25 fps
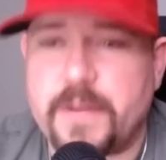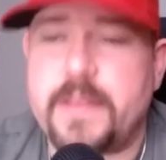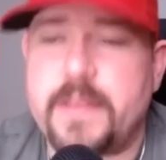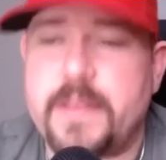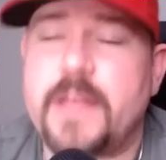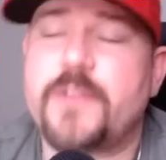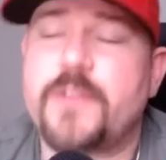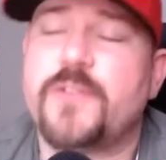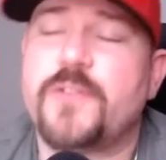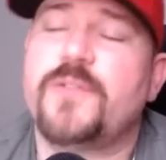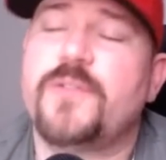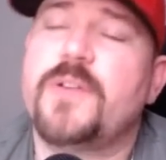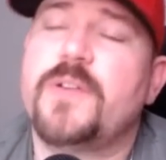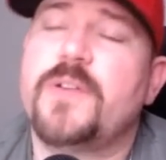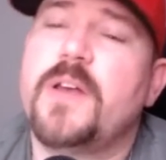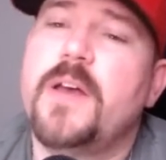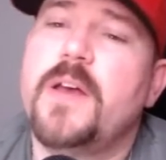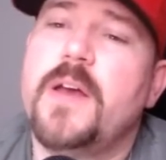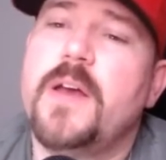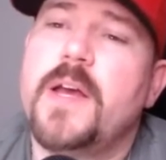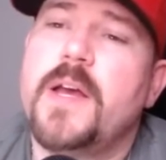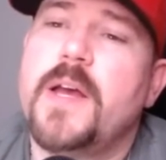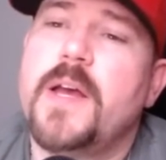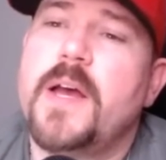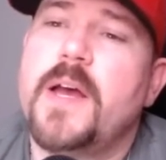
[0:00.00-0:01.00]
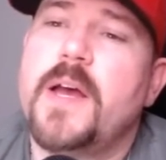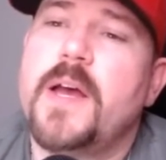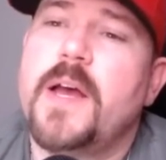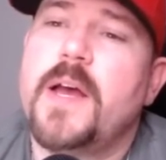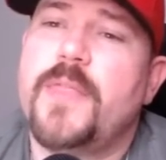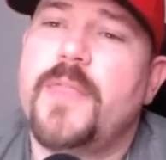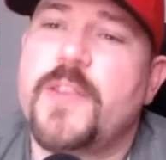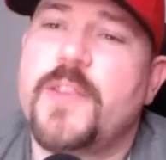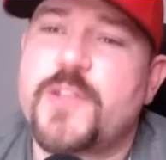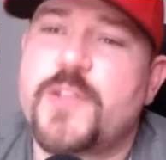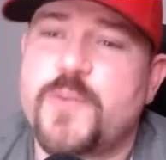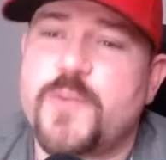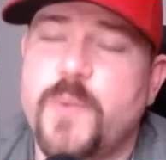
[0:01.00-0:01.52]
And this is
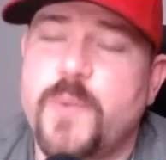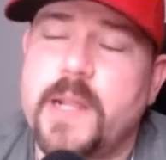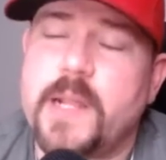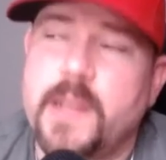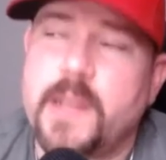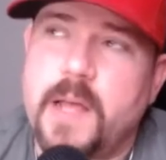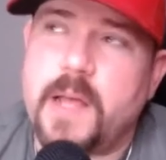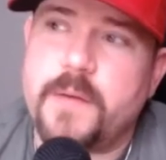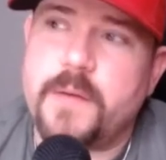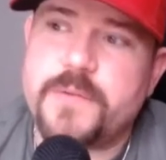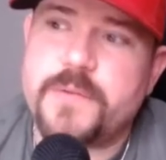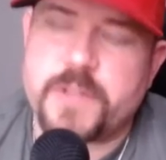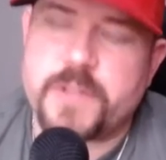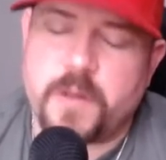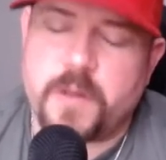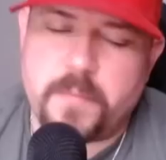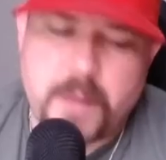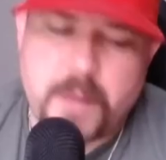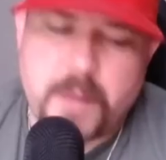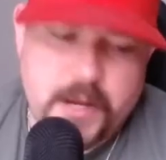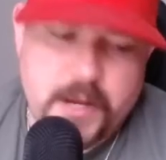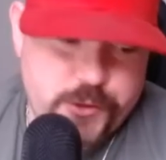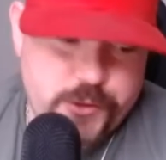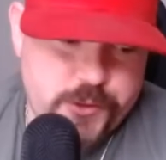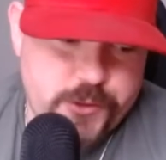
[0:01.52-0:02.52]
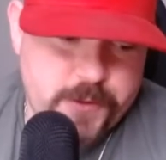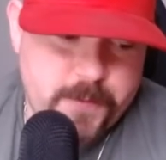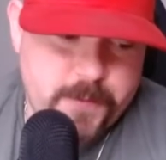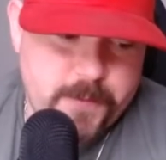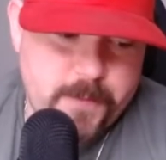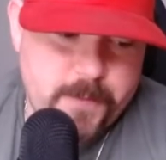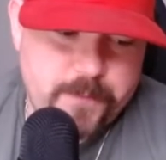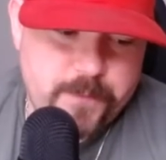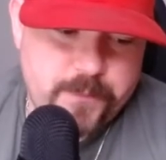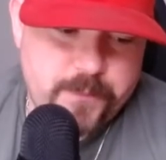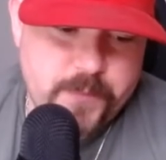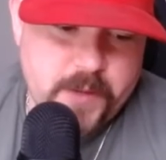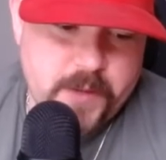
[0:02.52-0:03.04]
what I love so much
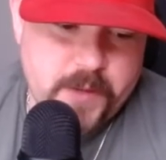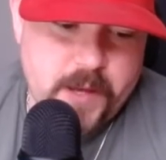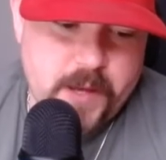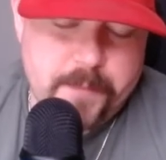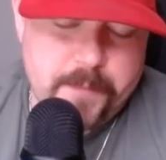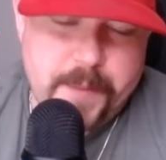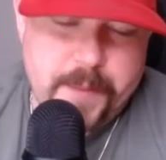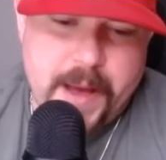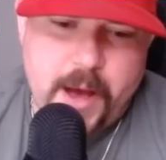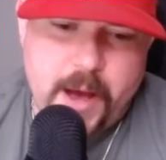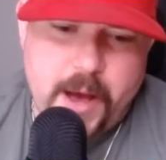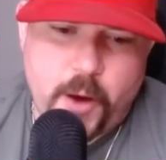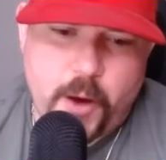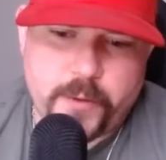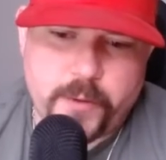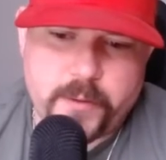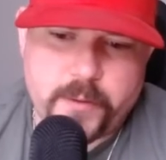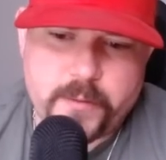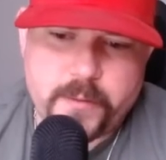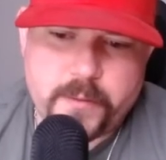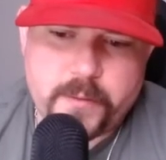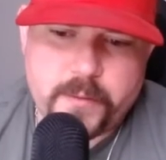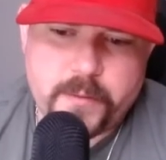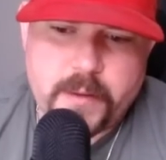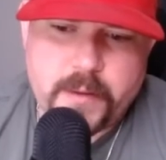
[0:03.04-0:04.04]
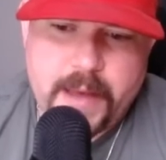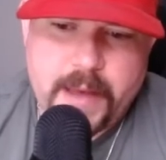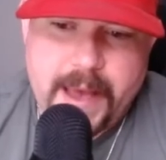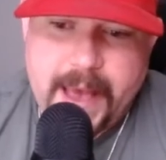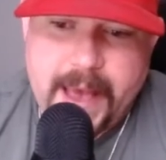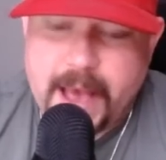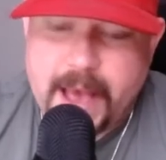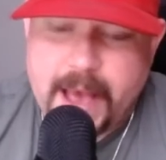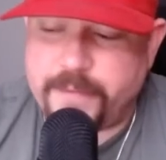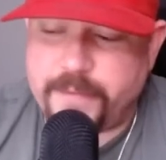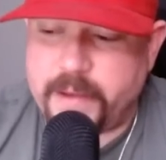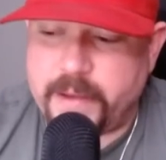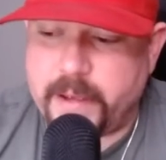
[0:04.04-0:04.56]
about
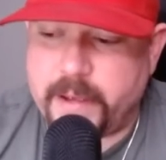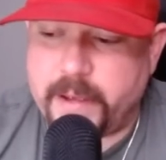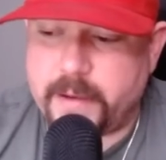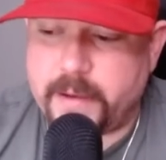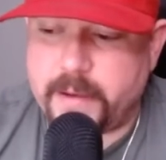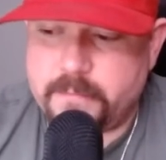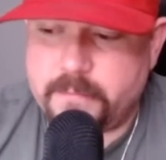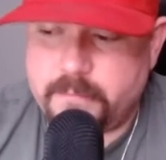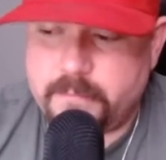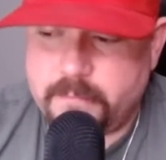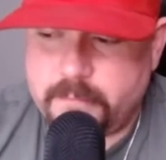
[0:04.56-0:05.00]
having